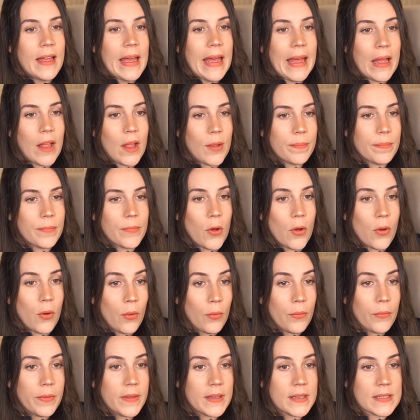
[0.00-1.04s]
help
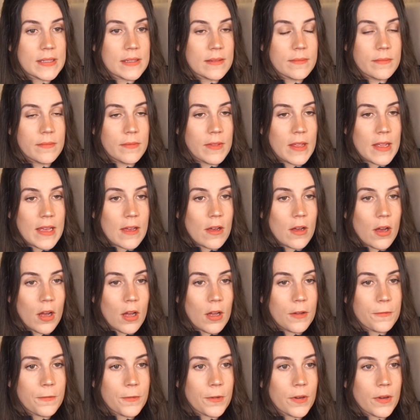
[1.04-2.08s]
hold this thing
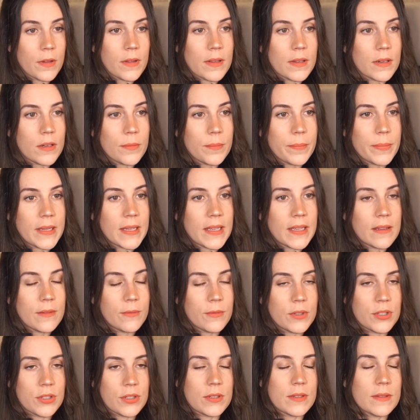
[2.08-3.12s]
off for a little bit,
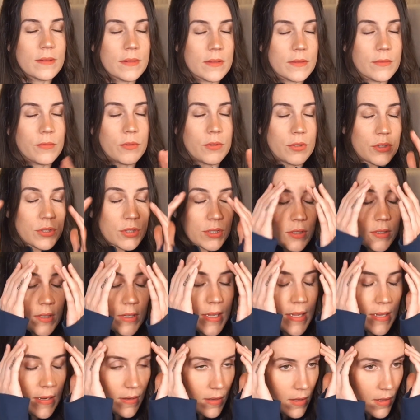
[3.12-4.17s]
which is
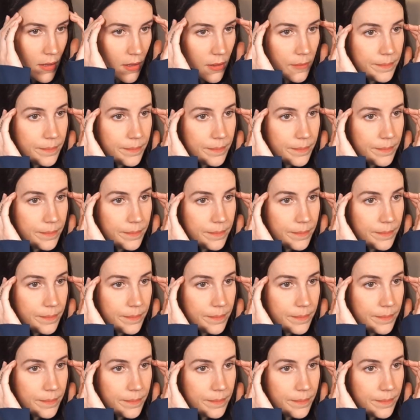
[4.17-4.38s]
good.